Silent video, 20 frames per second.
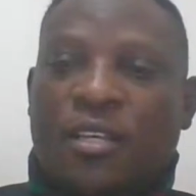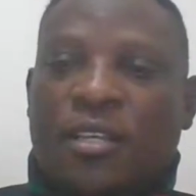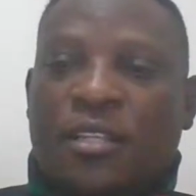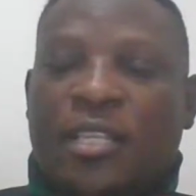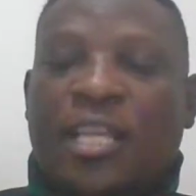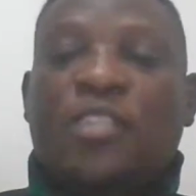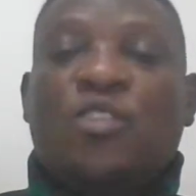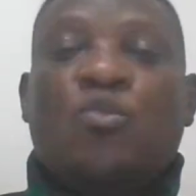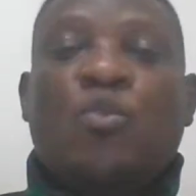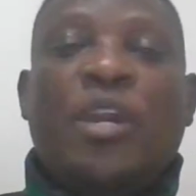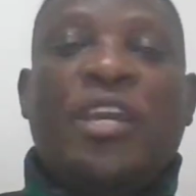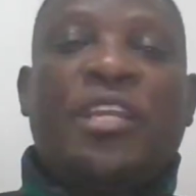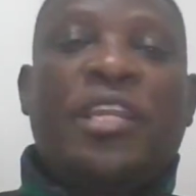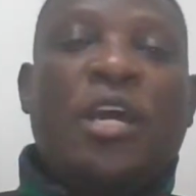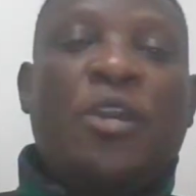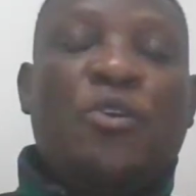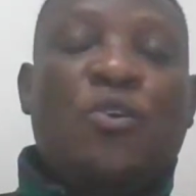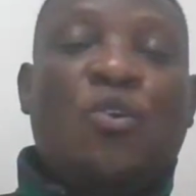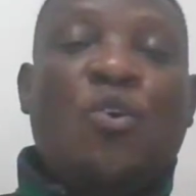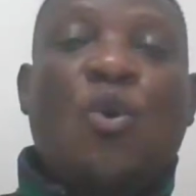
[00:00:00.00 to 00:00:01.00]
That's where now
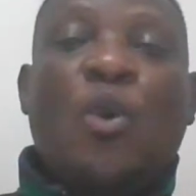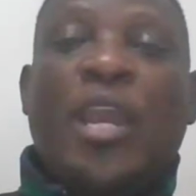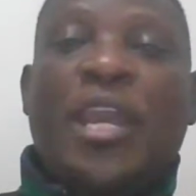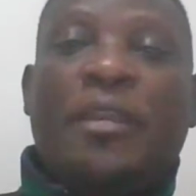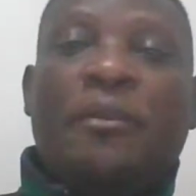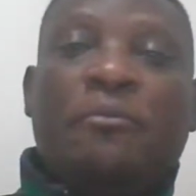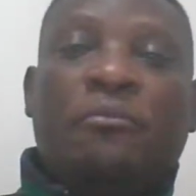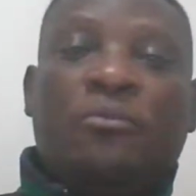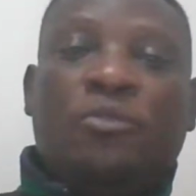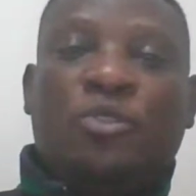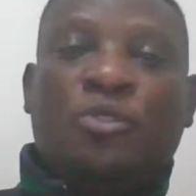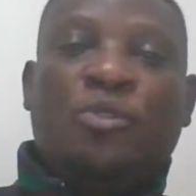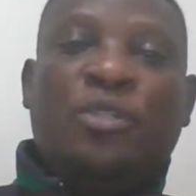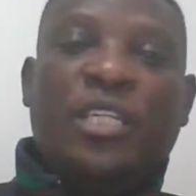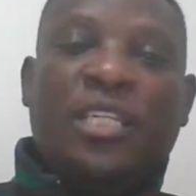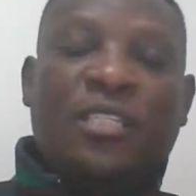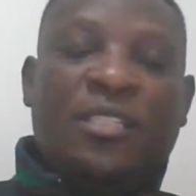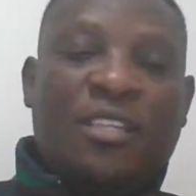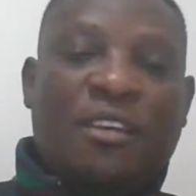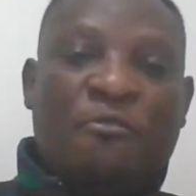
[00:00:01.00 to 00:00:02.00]
you go and do
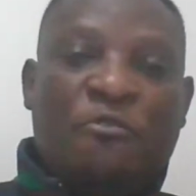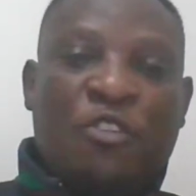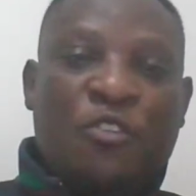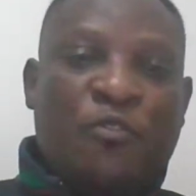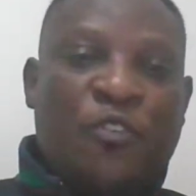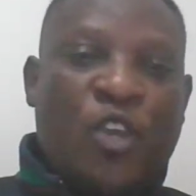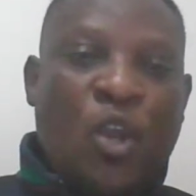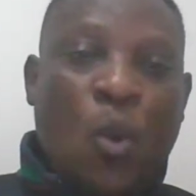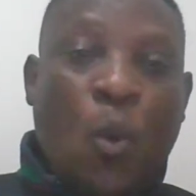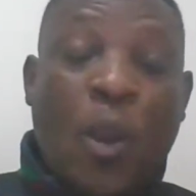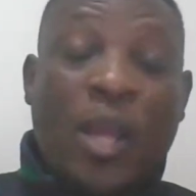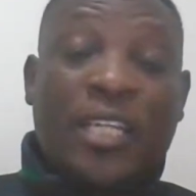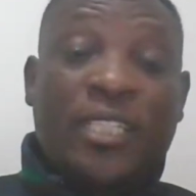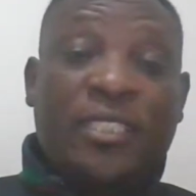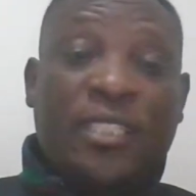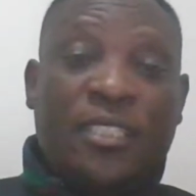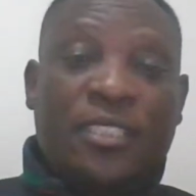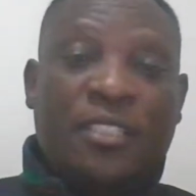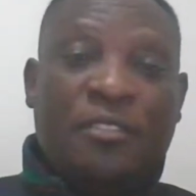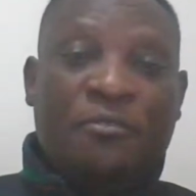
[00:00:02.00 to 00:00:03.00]
interviews for your
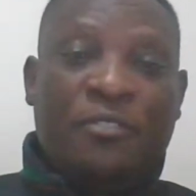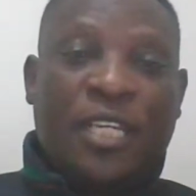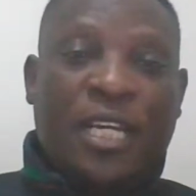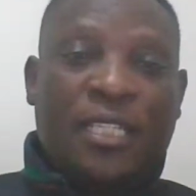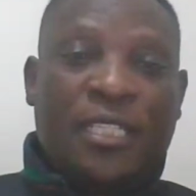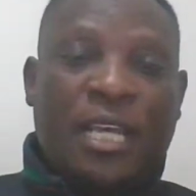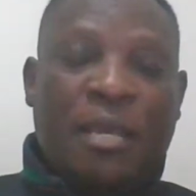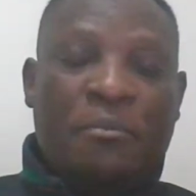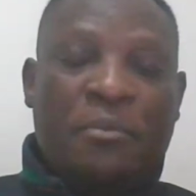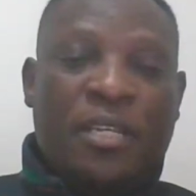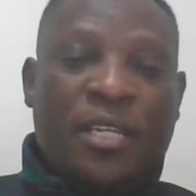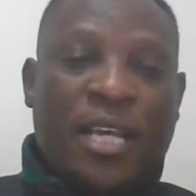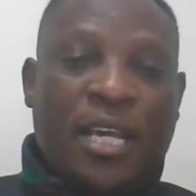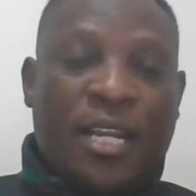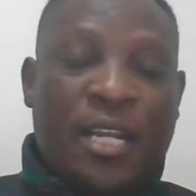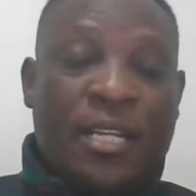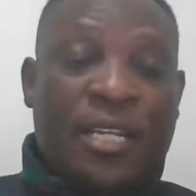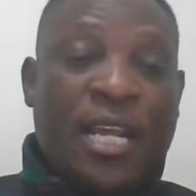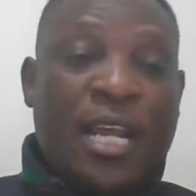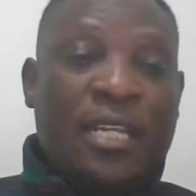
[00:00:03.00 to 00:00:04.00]
qualitative data.
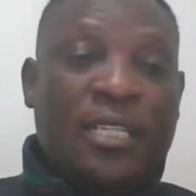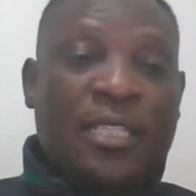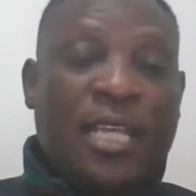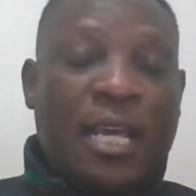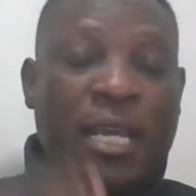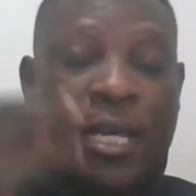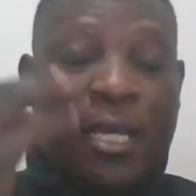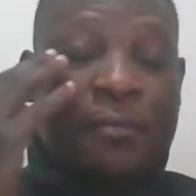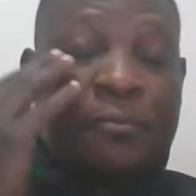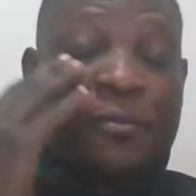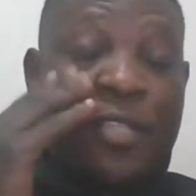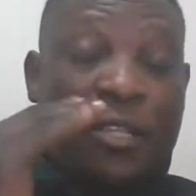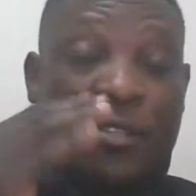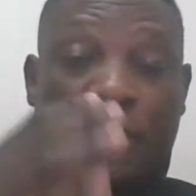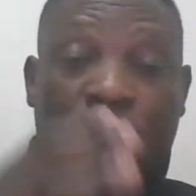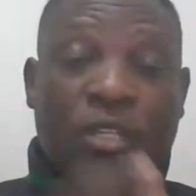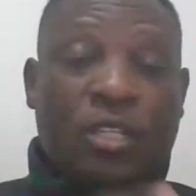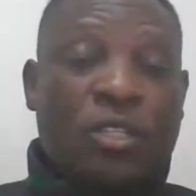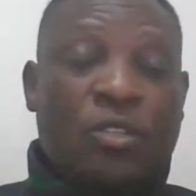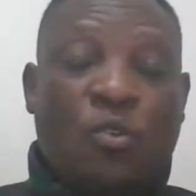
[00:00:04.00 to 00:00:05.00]

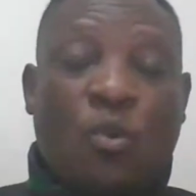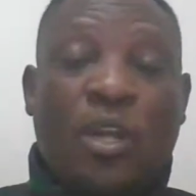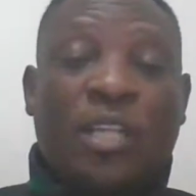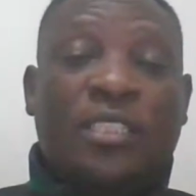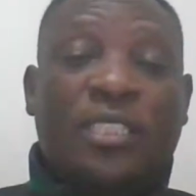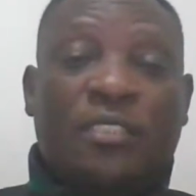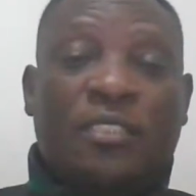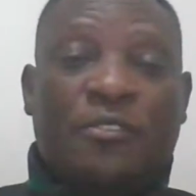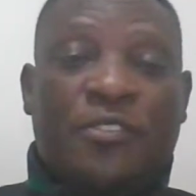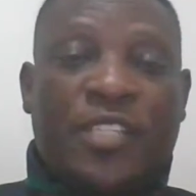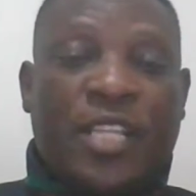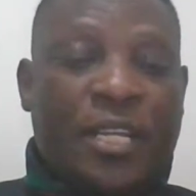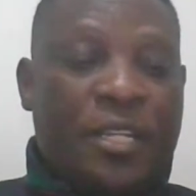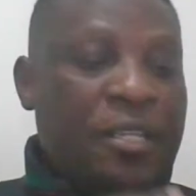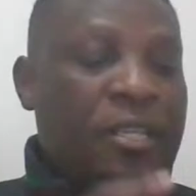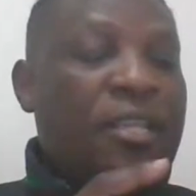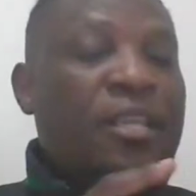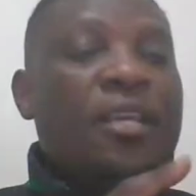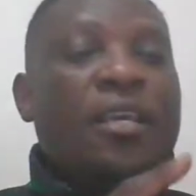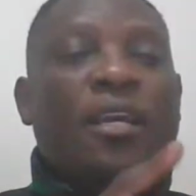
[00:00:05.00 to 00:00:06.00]
The qualitative
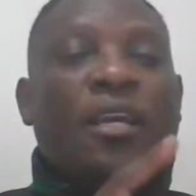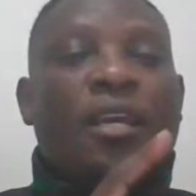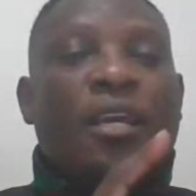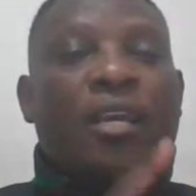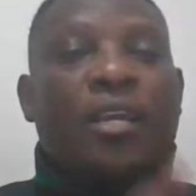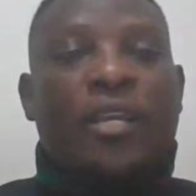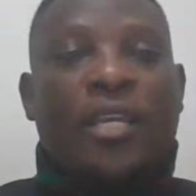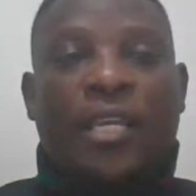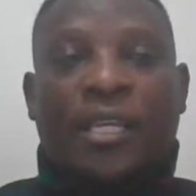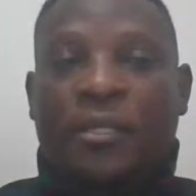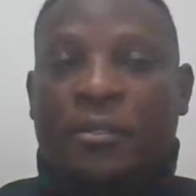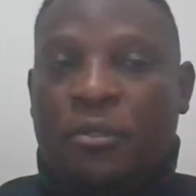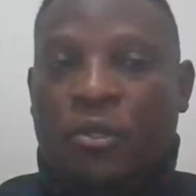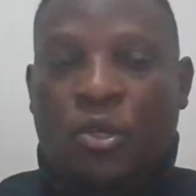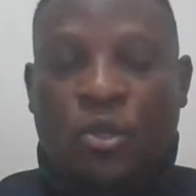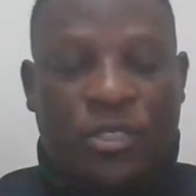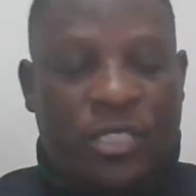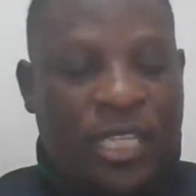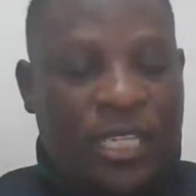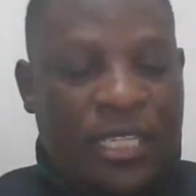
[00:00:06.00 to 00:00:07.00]
study. It
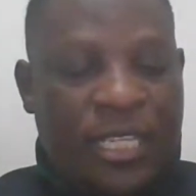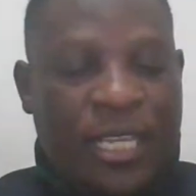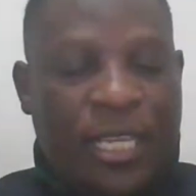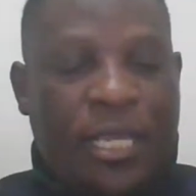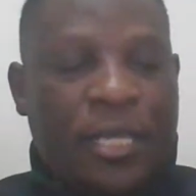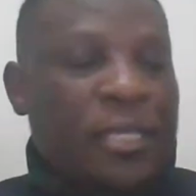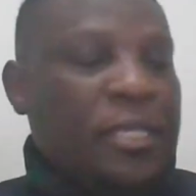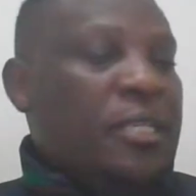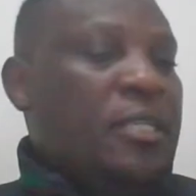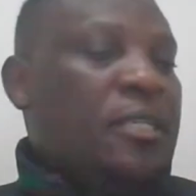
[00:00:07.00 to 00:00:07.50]
looks at the